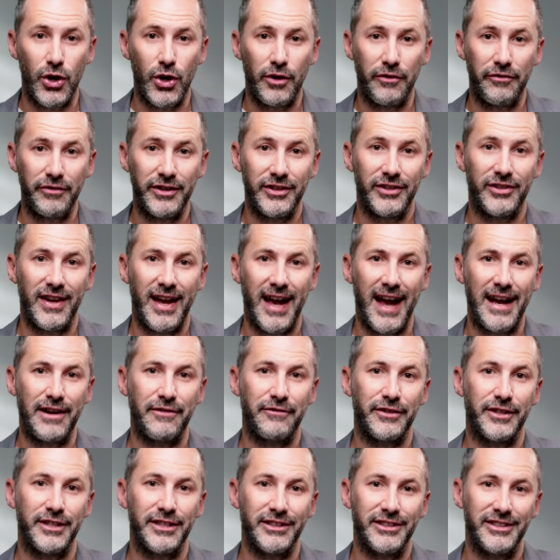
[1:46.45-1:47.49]
Office
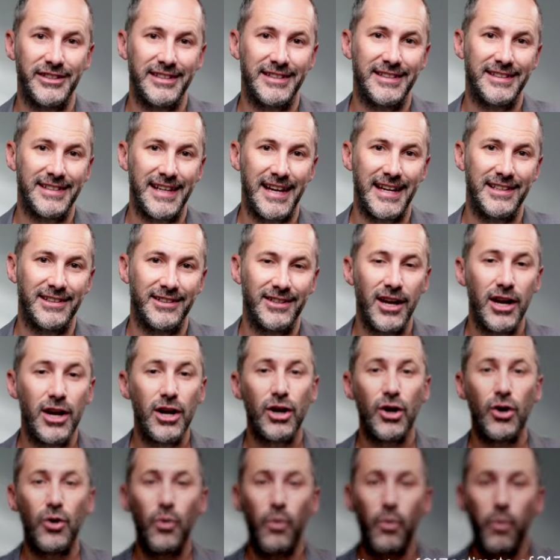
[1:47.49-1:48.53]
Advocacy says,
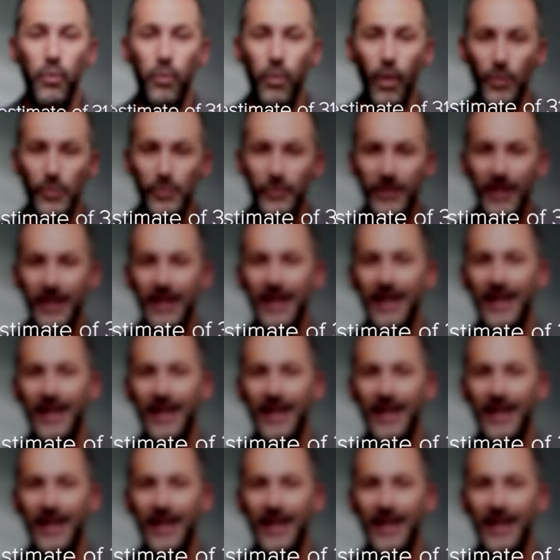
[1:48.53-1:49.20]
quote,